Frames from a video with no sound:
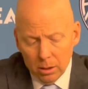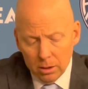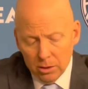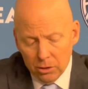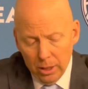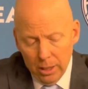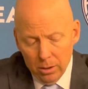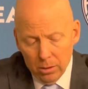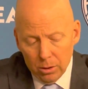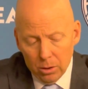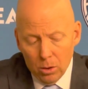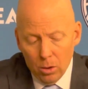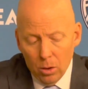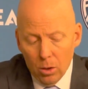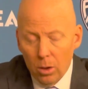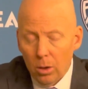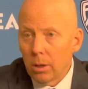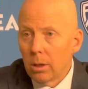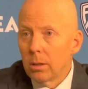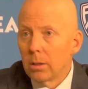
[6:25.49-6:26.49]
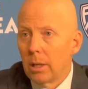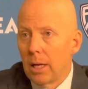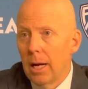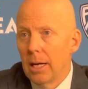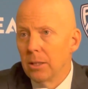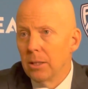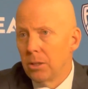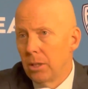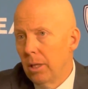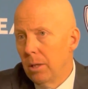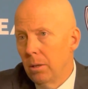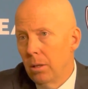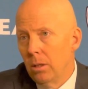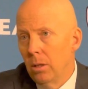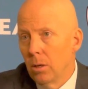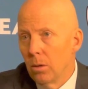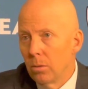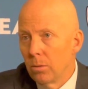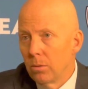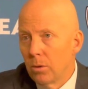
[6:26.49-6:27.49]
Jalen Clark, guys, that get, you
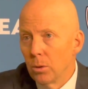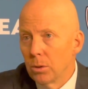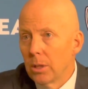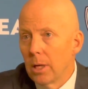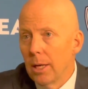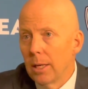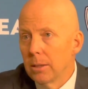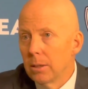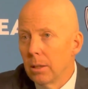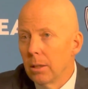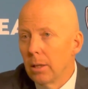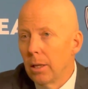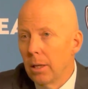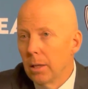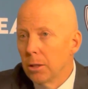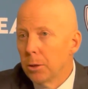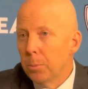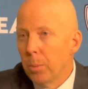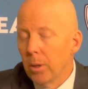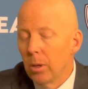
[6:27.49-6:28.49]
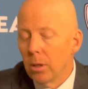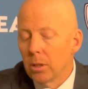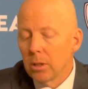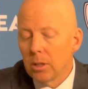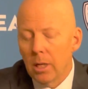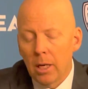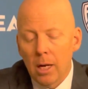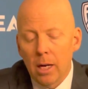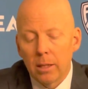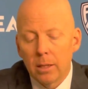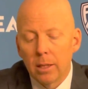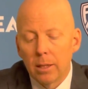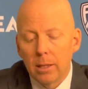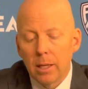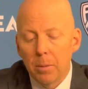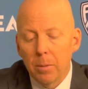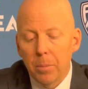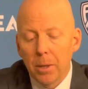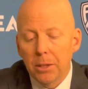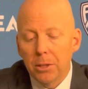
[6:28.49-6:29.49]
know, those guys that get experience. I think
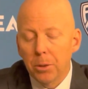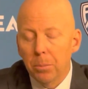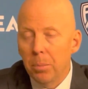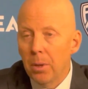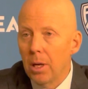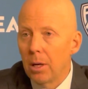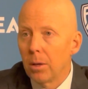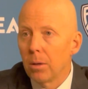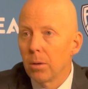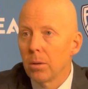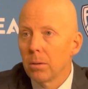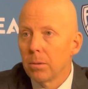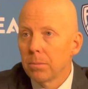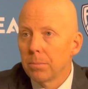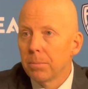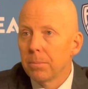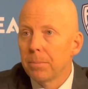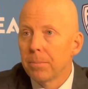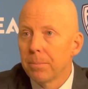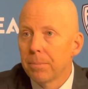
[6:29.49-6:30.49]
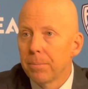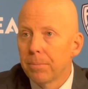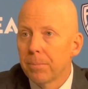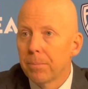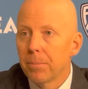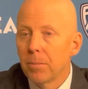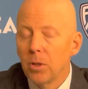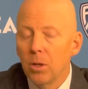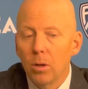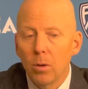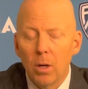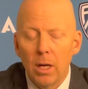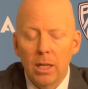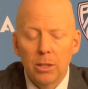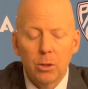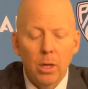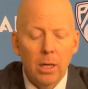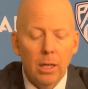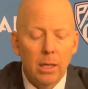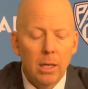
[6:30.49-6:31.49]
that makes you better. You know, I
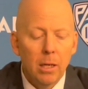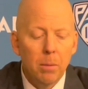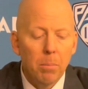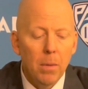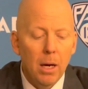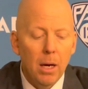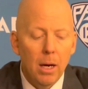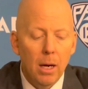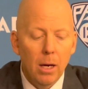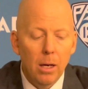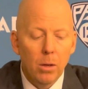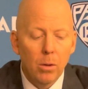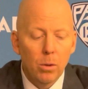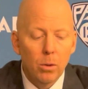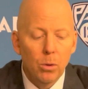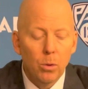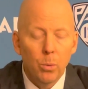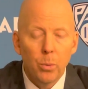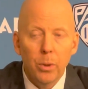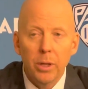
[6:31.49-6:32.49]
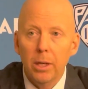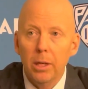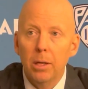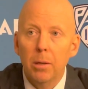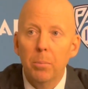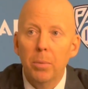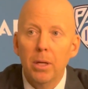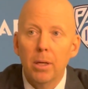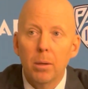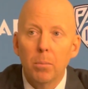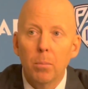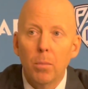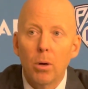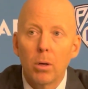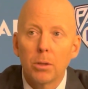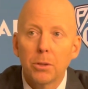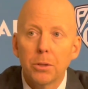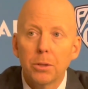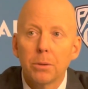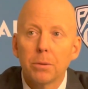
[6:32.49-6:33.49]
try to keep my eye on who we need to be in March.